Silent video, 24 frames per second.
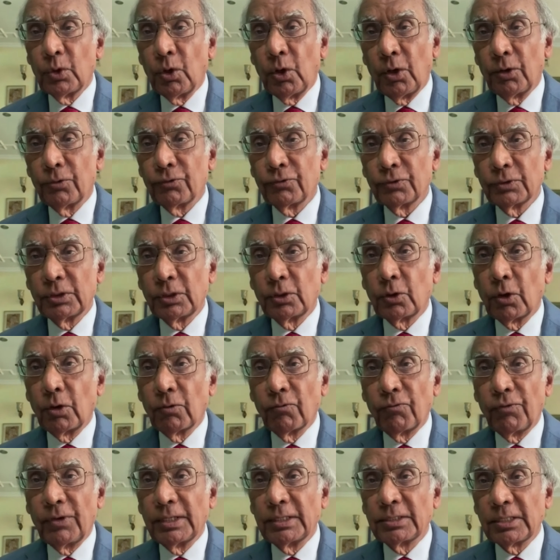of the
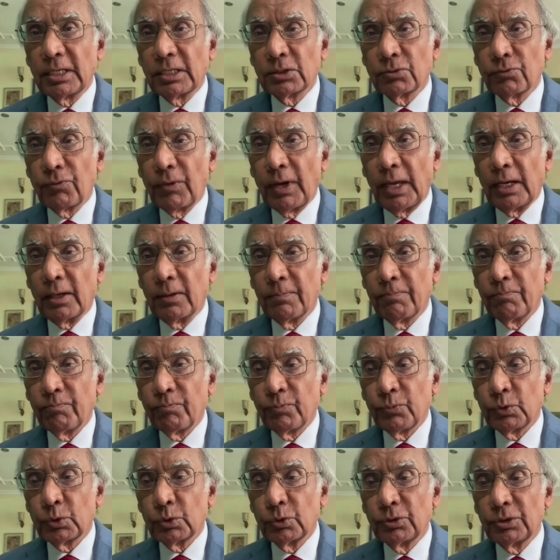conflicts as well.
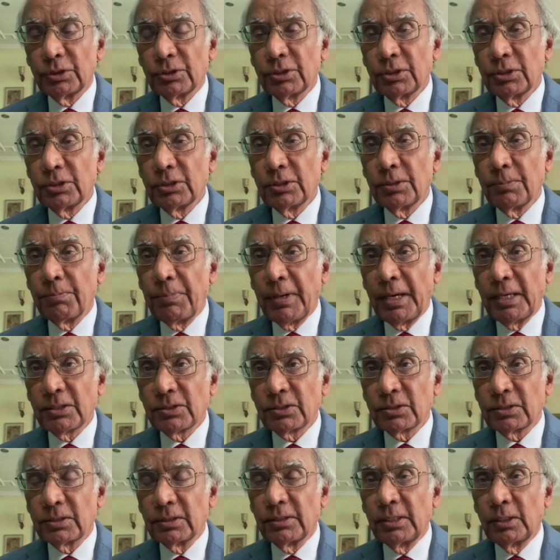So, this is the
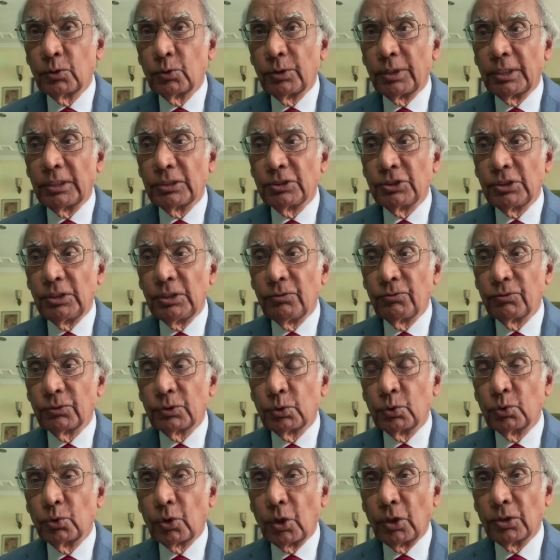best they could achieve
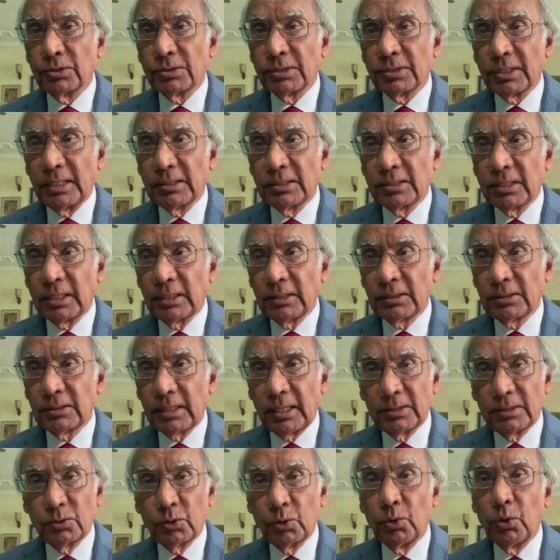through consensus.
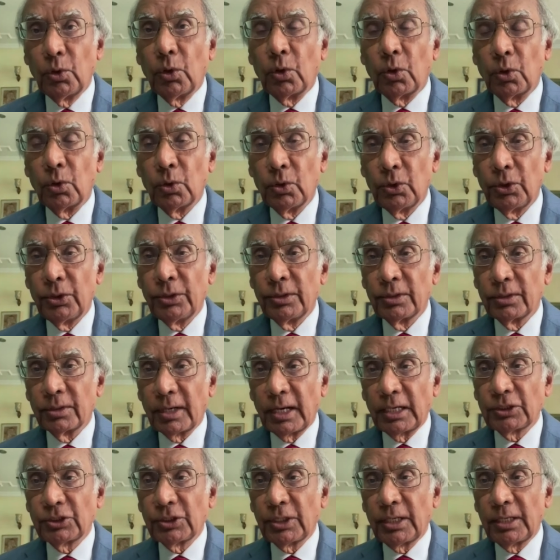As you know,
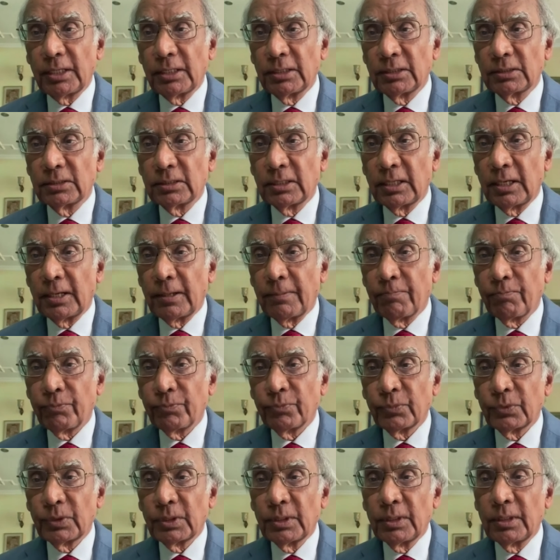Russia is a, uh,
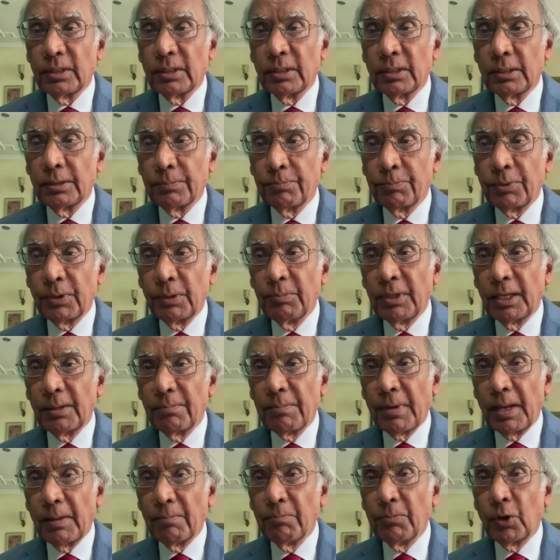uh, a premier
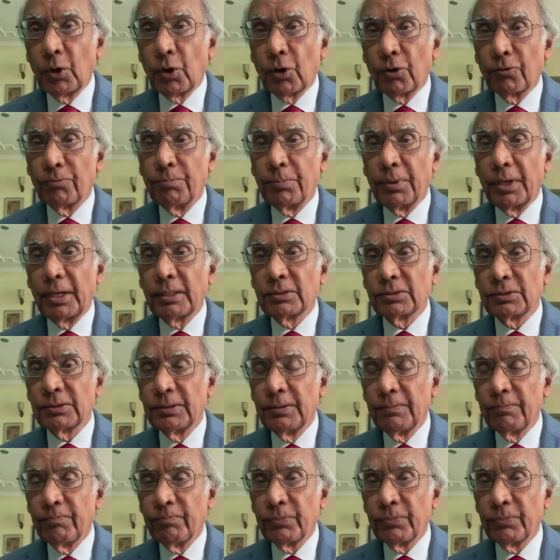member of BRICS,